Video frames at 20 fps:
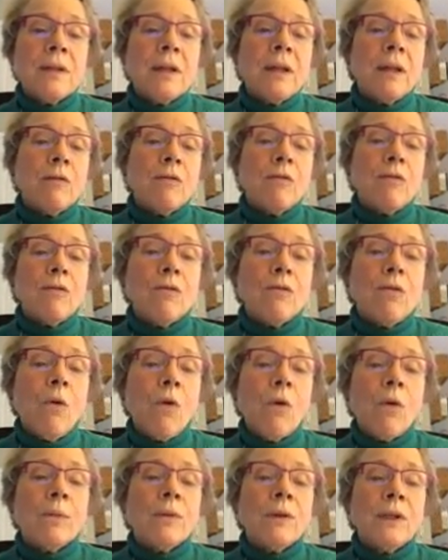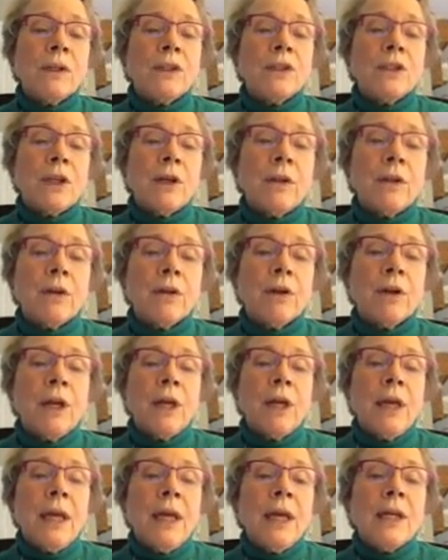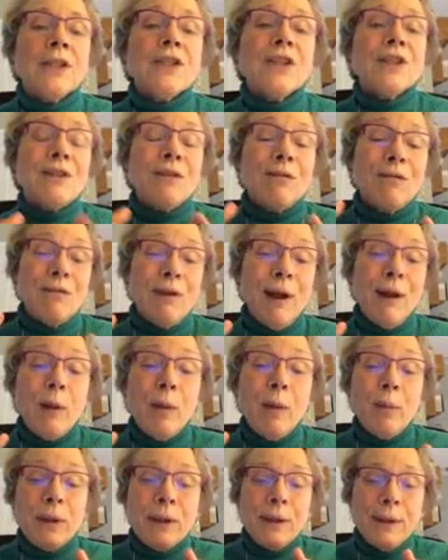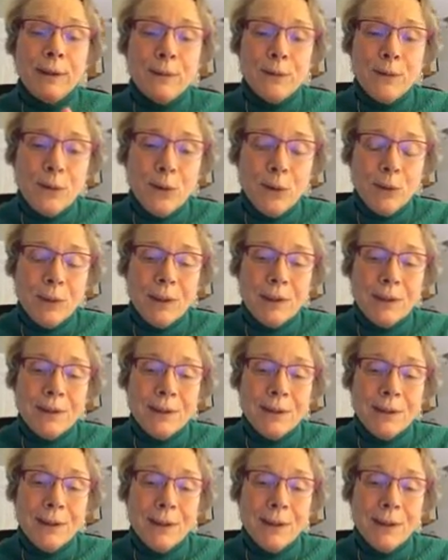that informed each other to develop an instrument.